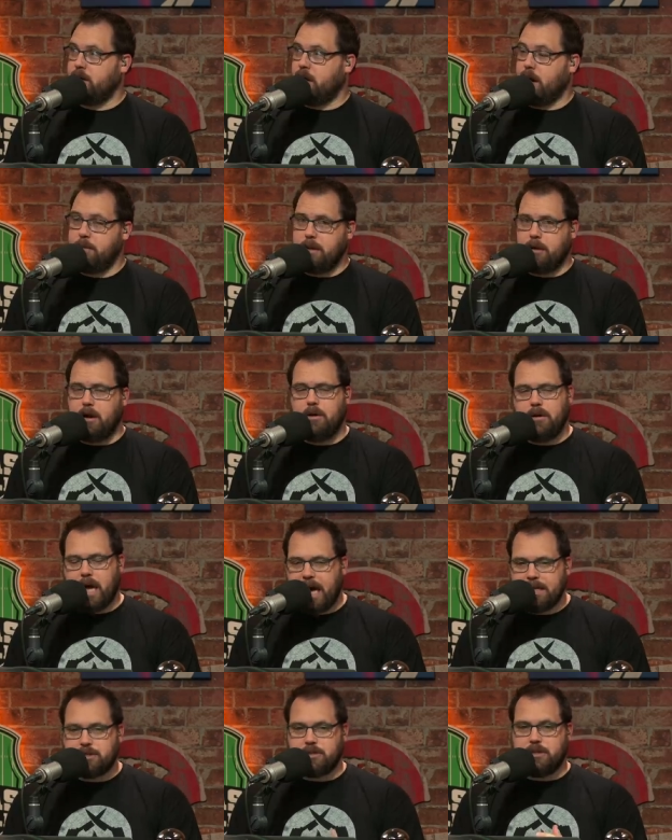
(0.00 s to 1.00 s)
I mean, uh,
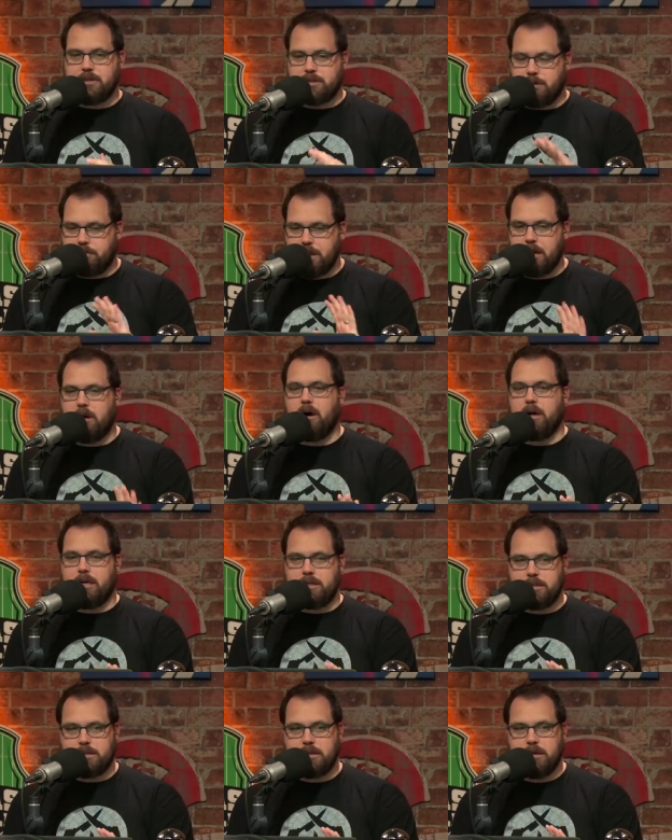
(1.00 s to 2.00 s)
actually, to be
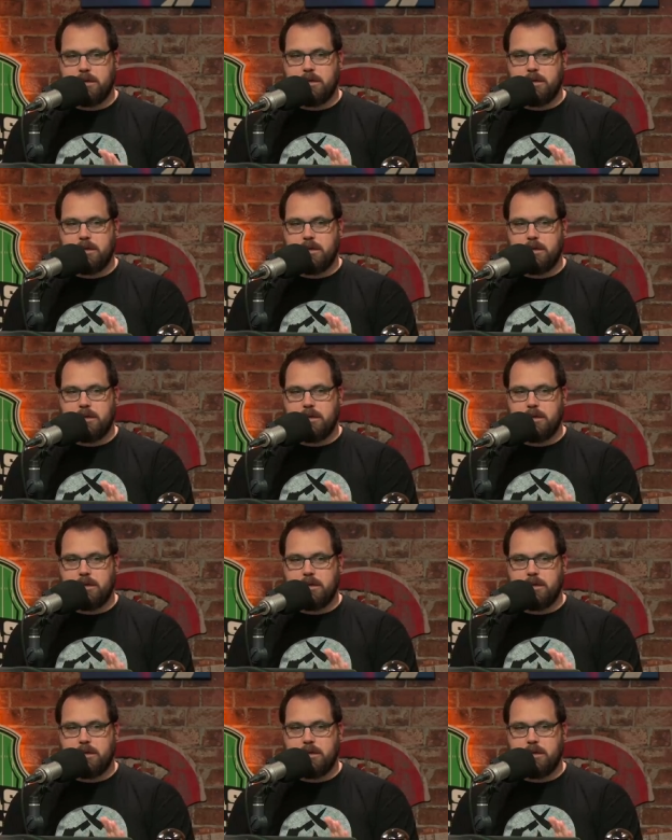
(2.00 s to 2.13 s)
honest,